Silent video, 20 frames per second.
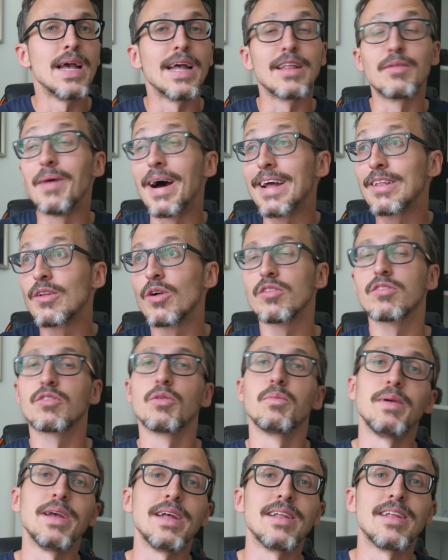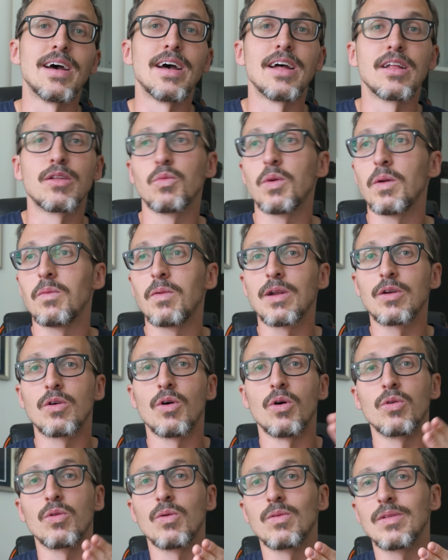It might also be that we will
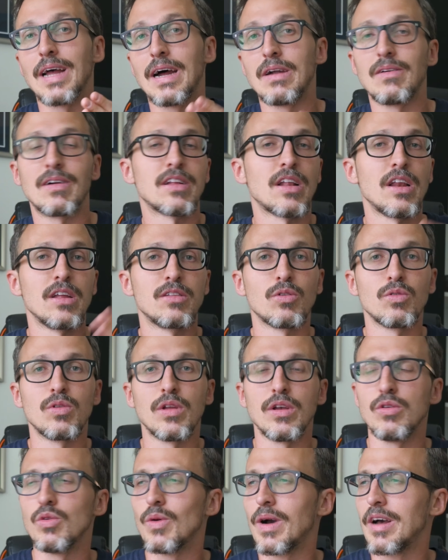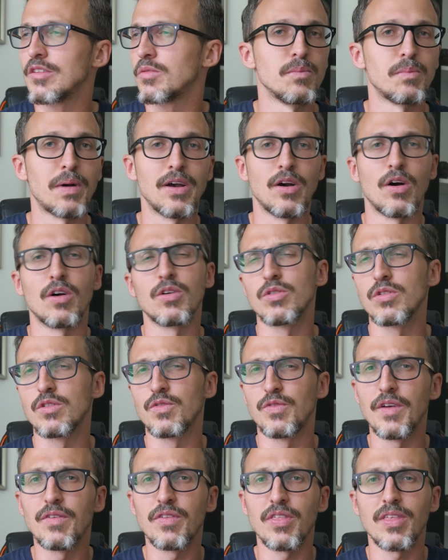go directly to the US by August
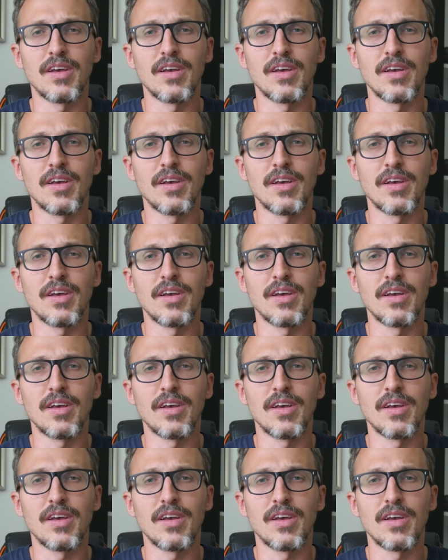5th,